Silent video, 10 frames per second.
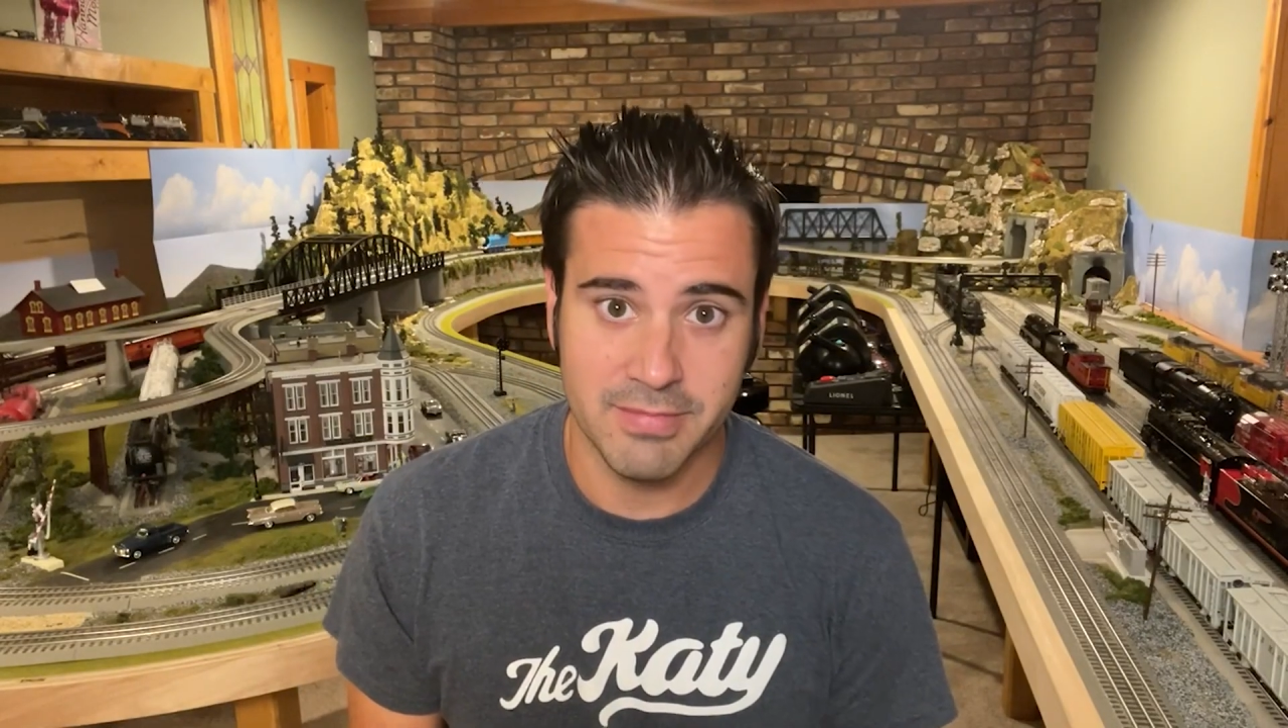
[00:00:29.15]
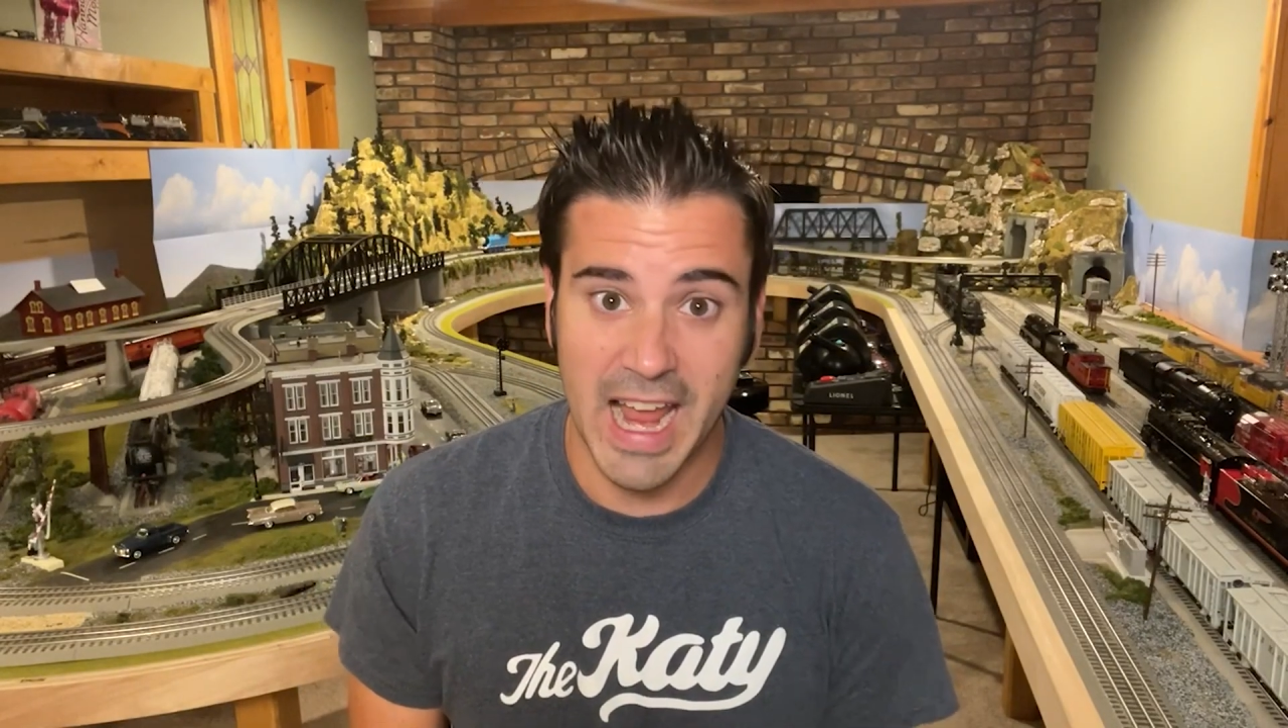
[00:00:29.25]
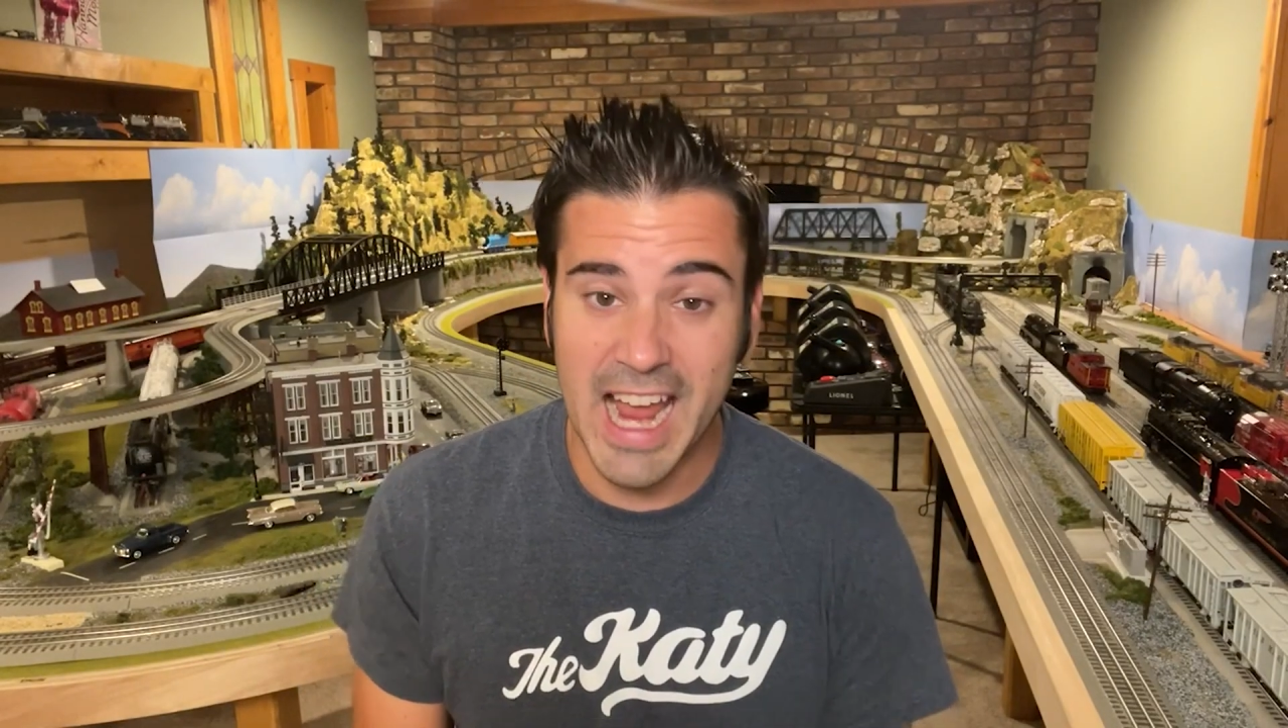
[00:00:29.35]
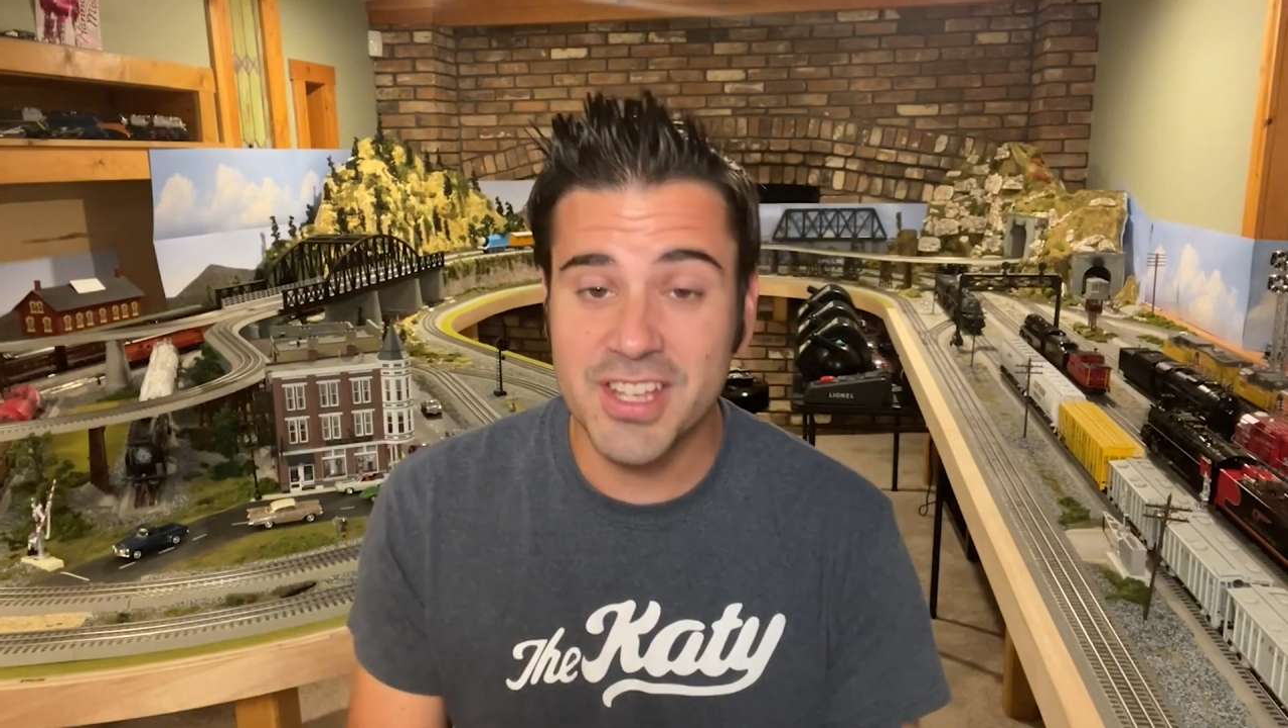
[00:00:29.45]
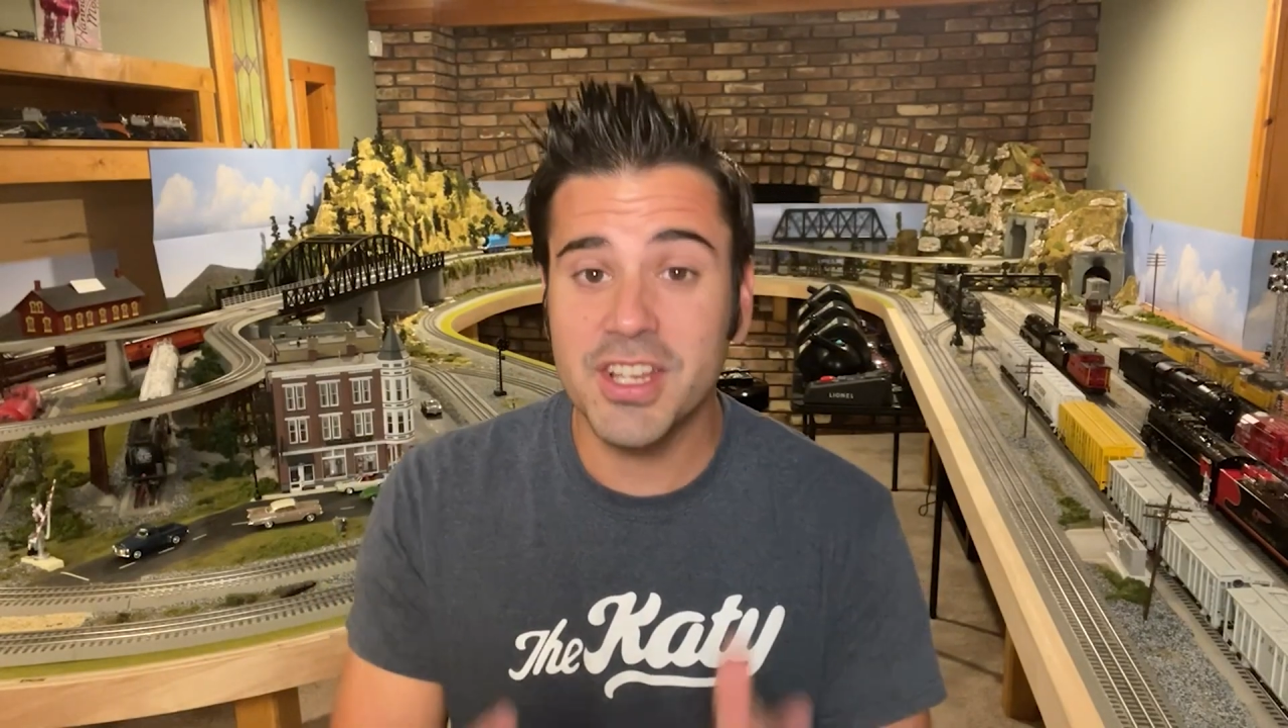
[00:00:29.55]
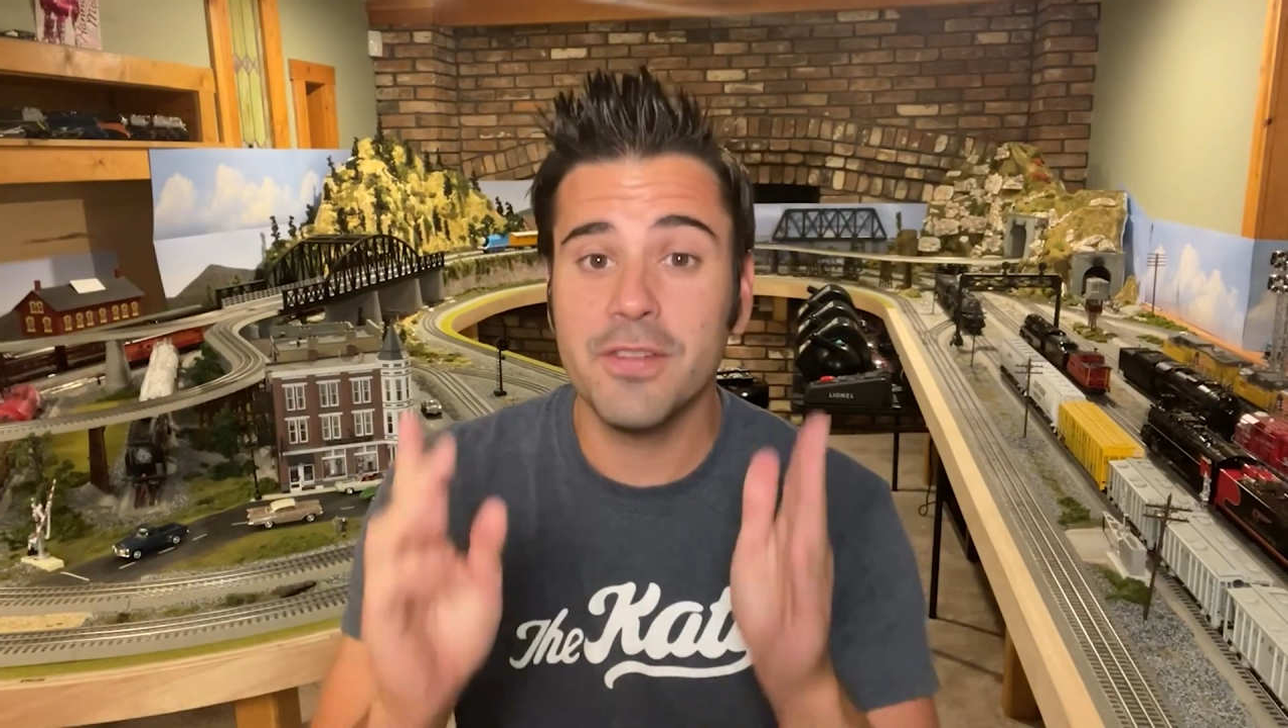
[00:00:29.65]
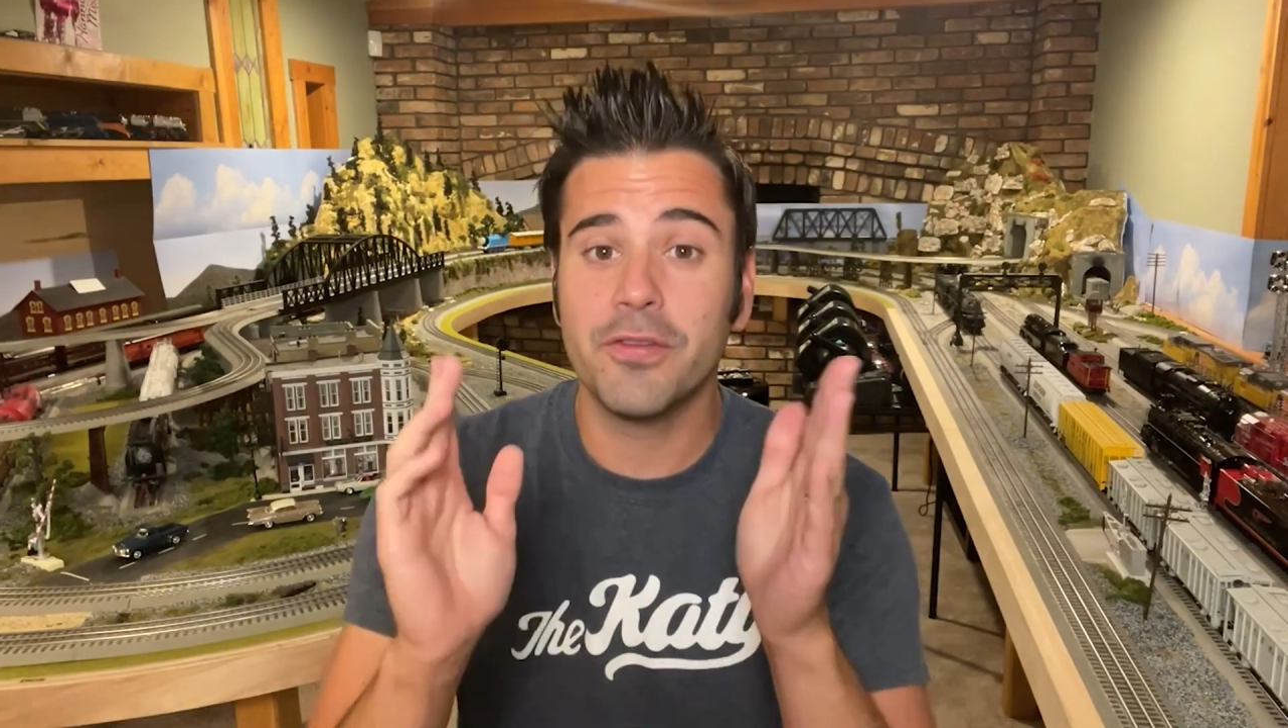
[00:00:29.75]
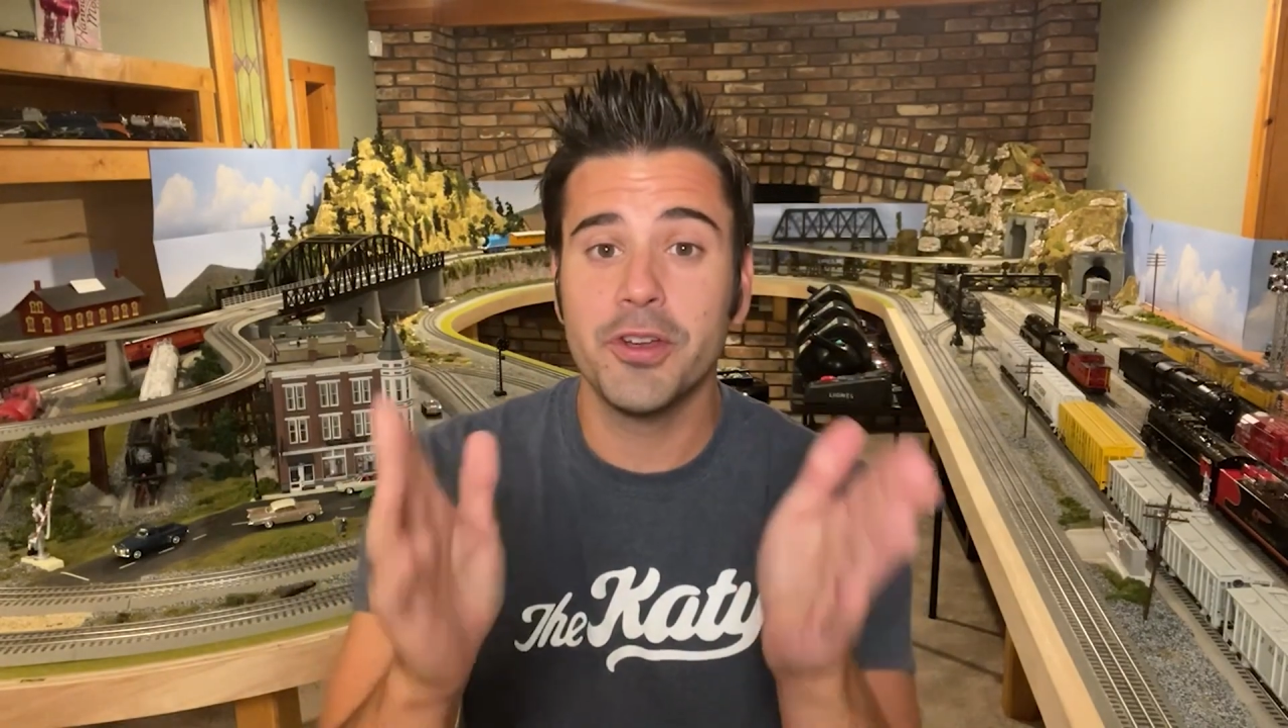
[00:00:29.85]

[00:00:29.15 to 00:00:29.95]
asking for